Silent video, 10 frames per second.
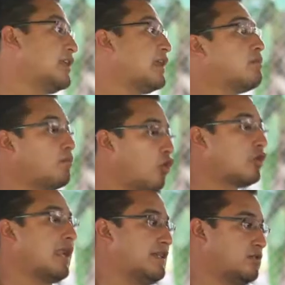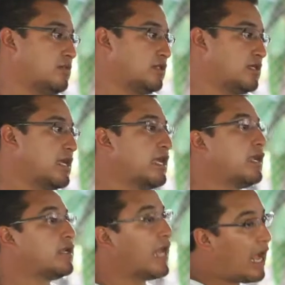needed more classrooms.
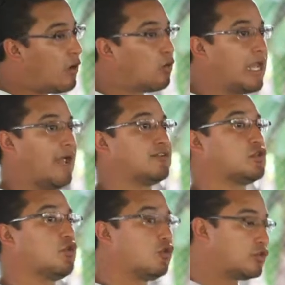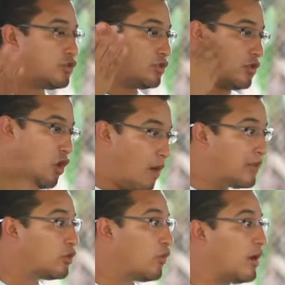Now we have schools
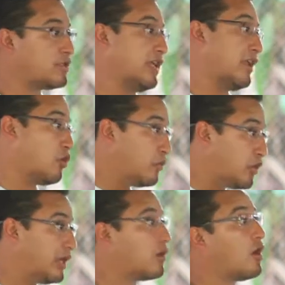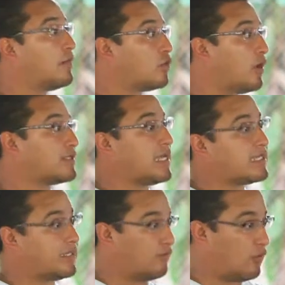coming to us, a community coming to us
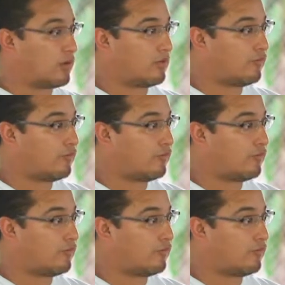asking for